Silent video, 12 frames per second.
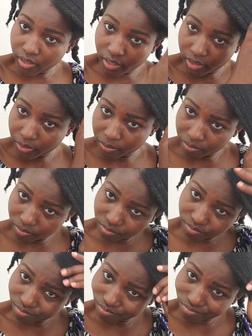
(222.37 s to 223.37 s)

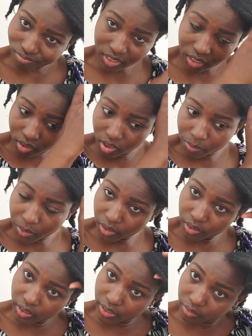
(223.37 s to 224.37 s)
and some
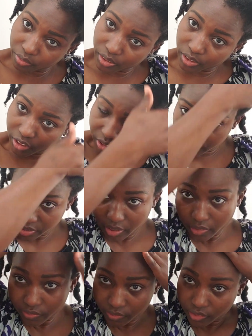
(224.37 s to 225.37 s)
other like really good
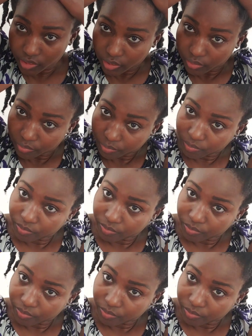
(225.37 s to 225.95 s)
stuff. So,